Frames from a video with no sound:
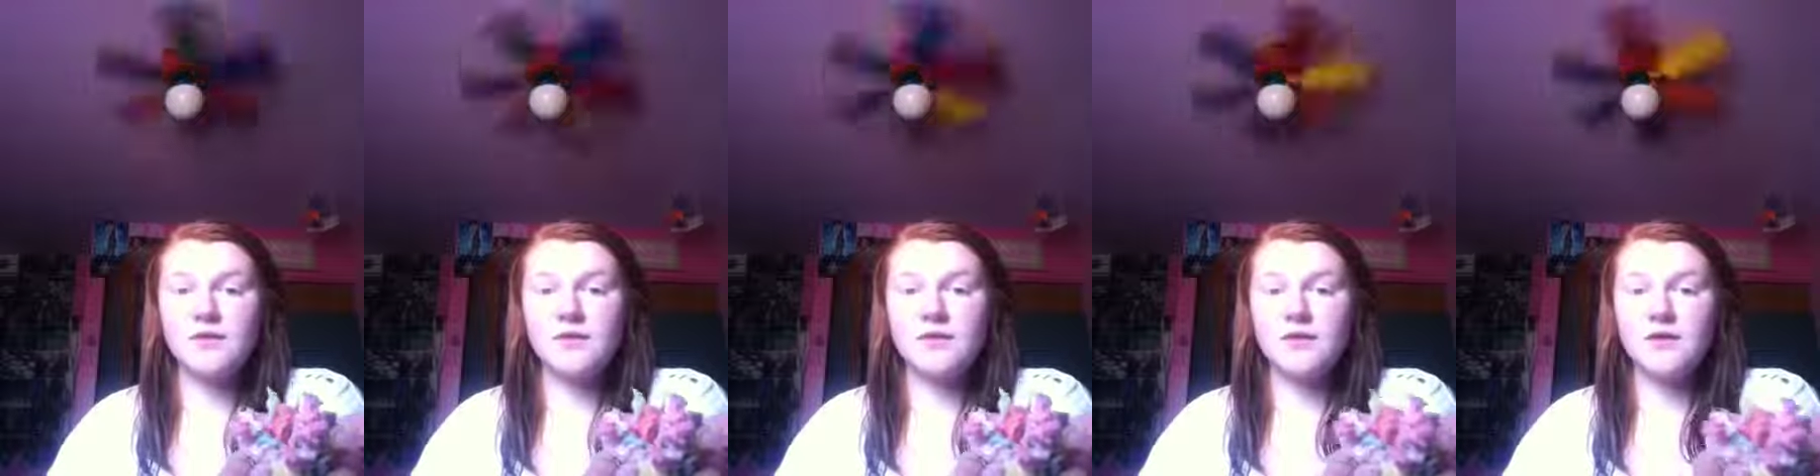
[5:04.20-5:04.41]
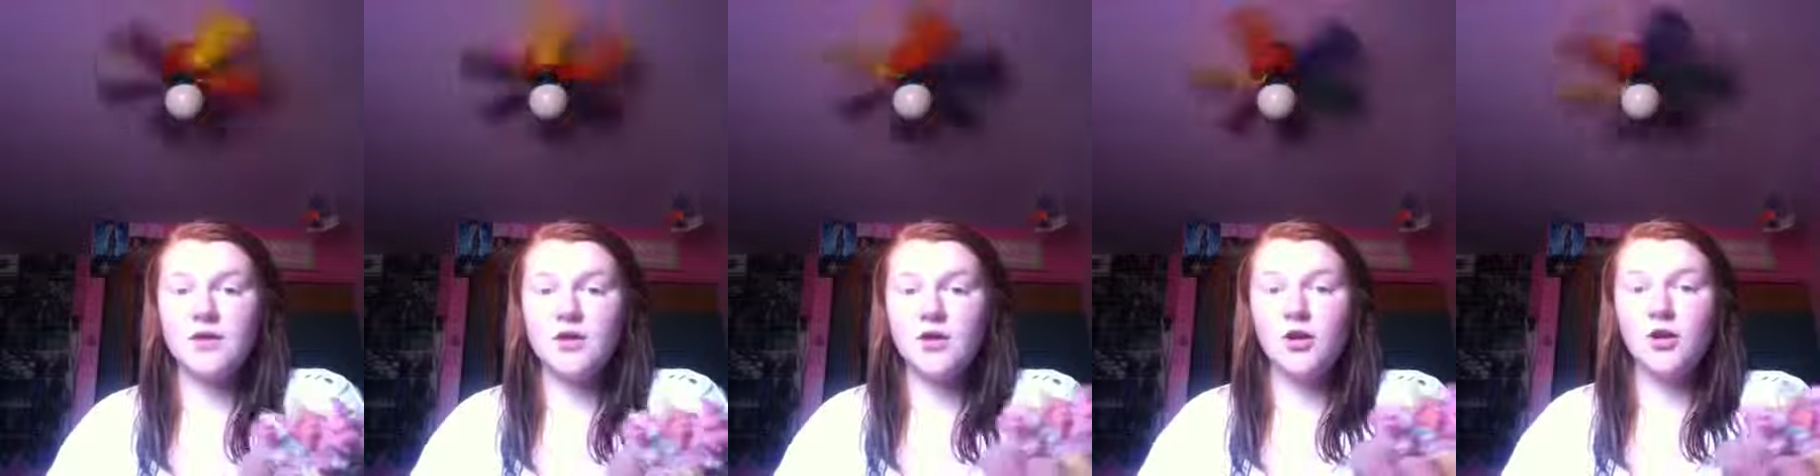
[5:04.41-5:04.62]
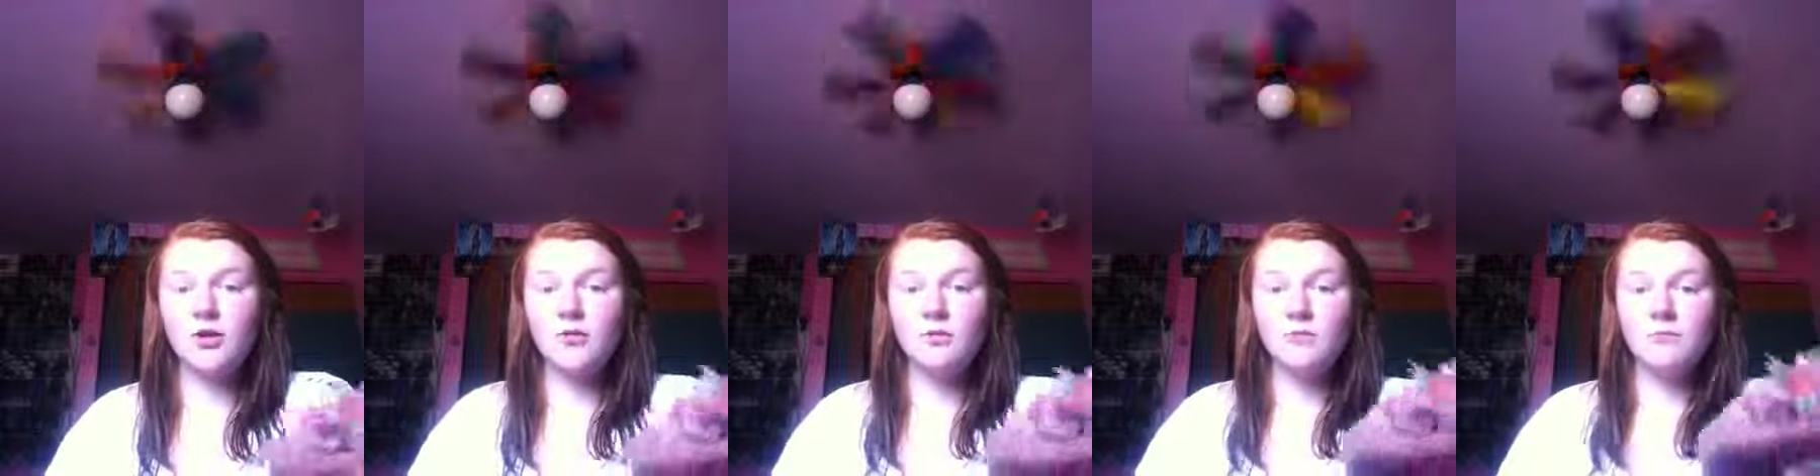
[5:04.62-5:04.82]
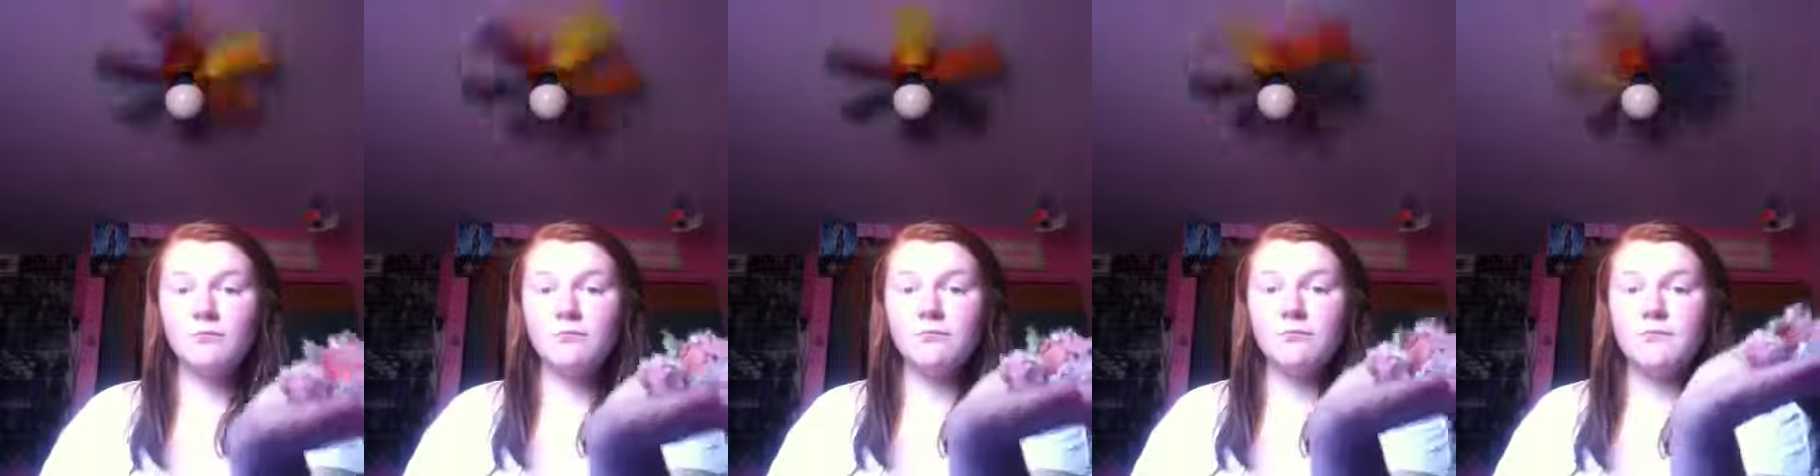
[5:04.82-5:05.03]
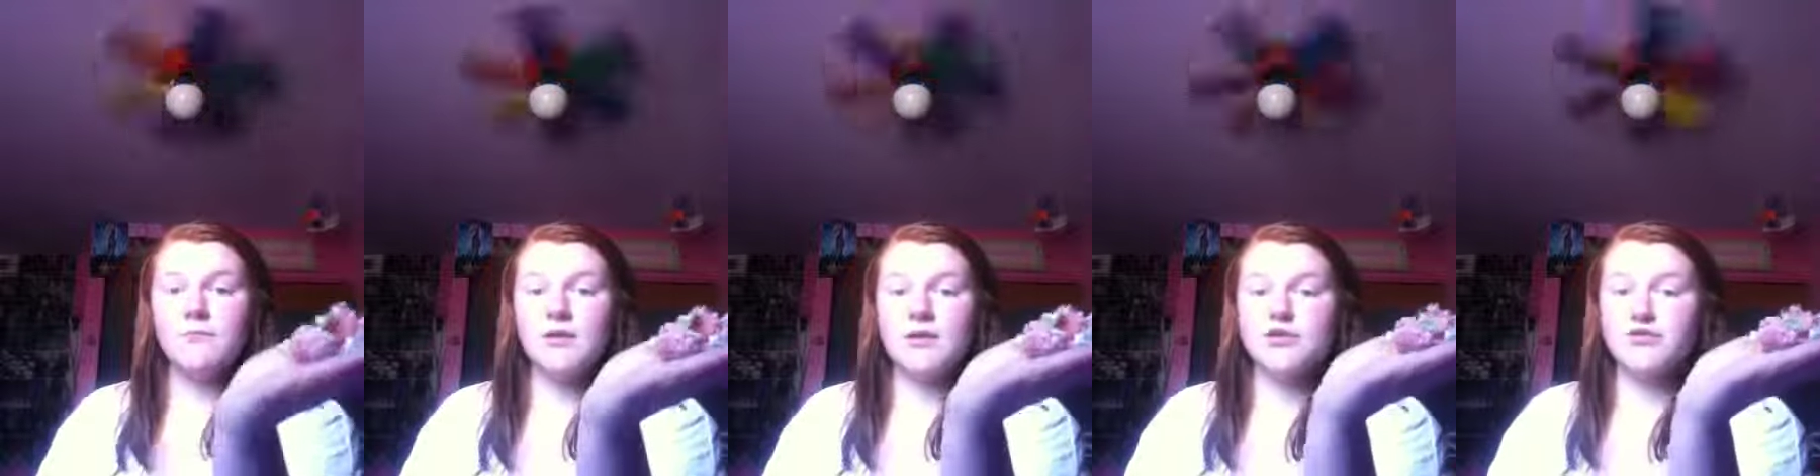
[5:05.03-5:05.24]
to,
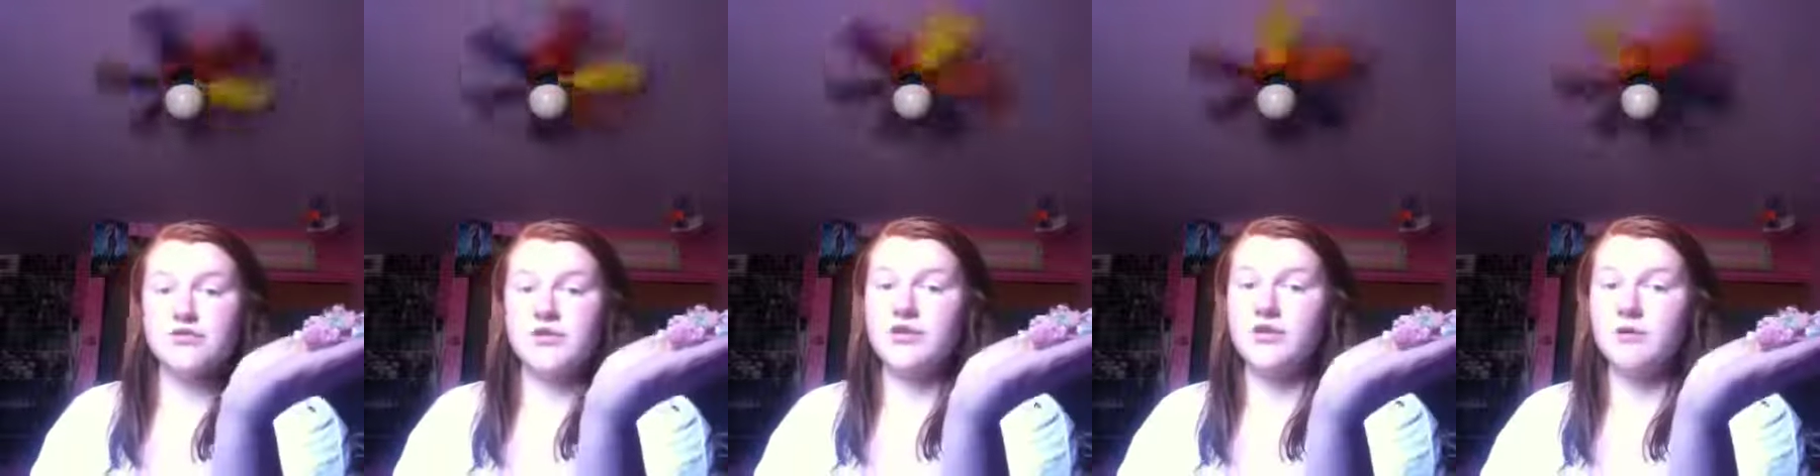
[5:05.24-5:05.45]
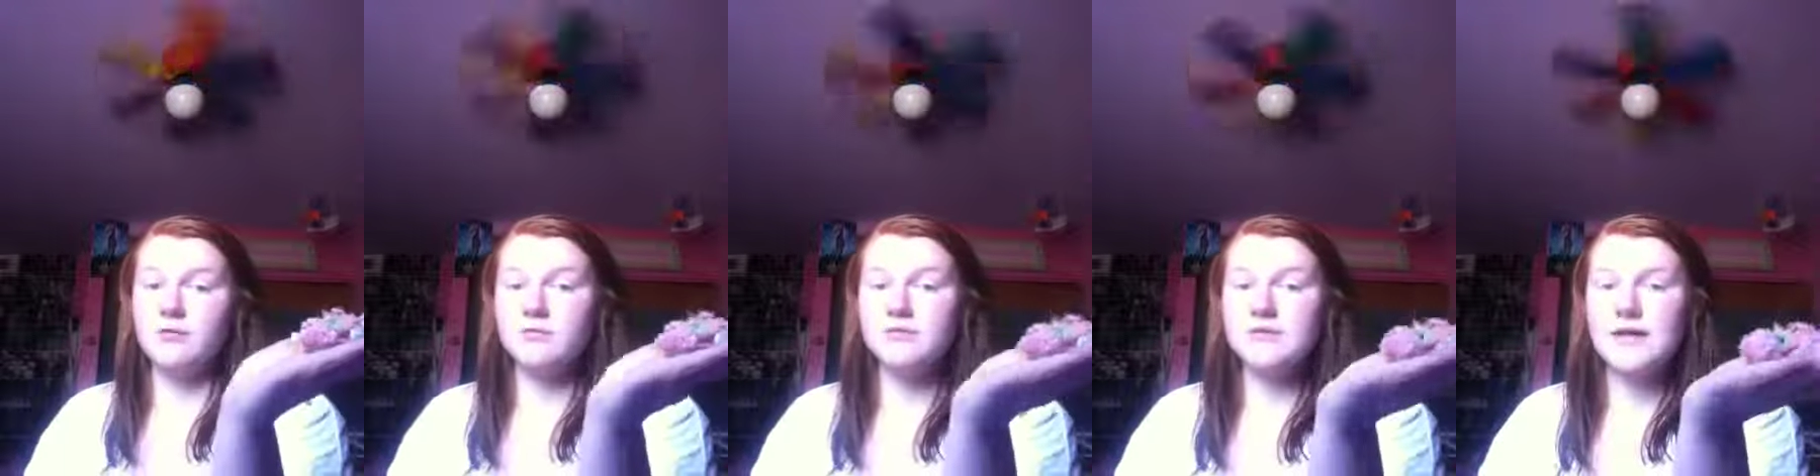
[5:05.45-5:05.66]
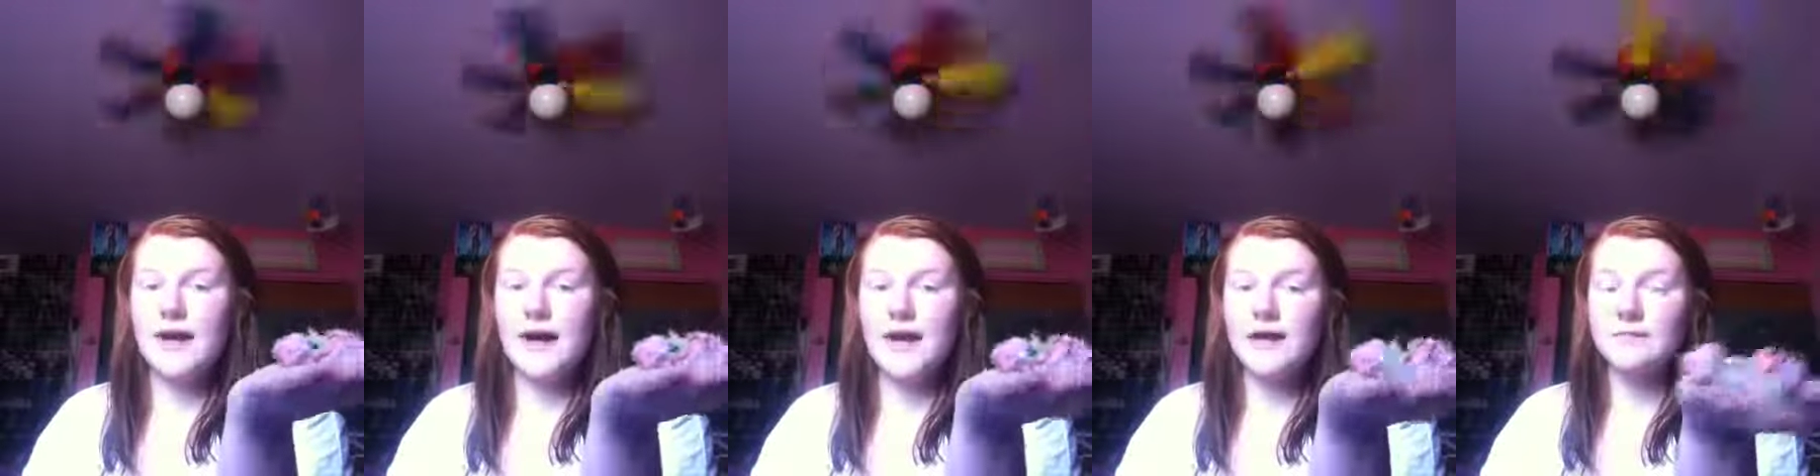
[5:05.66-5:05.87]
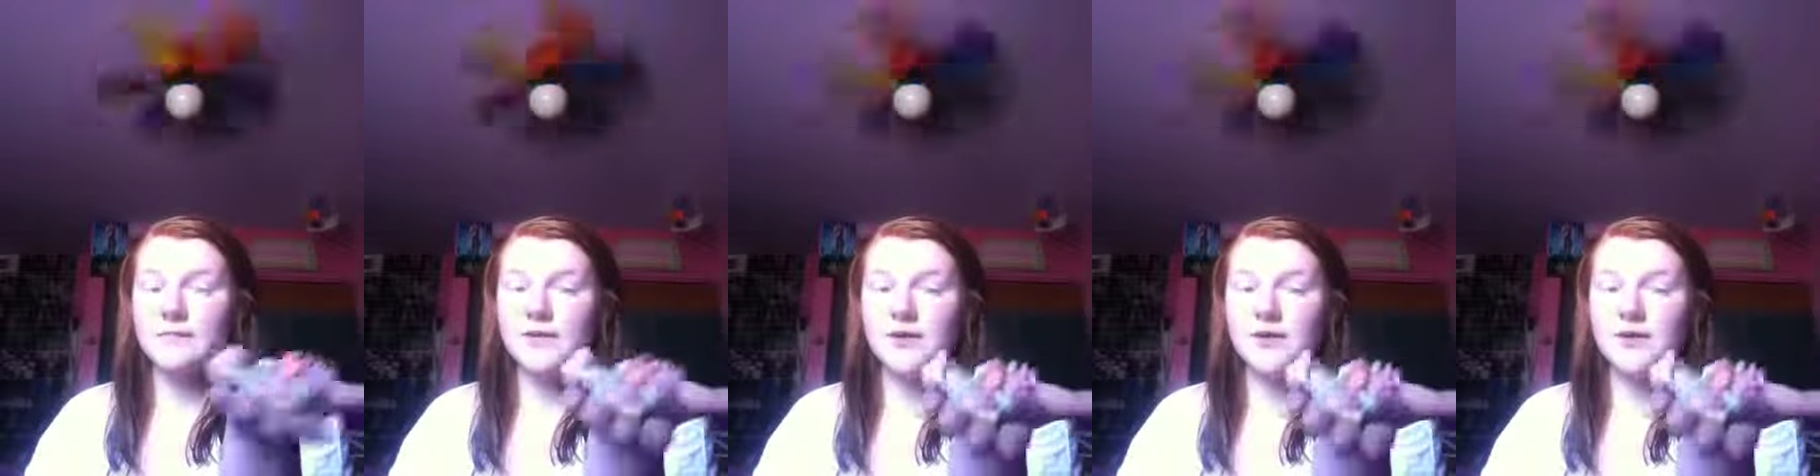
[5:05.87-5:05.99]
make sure they don't die.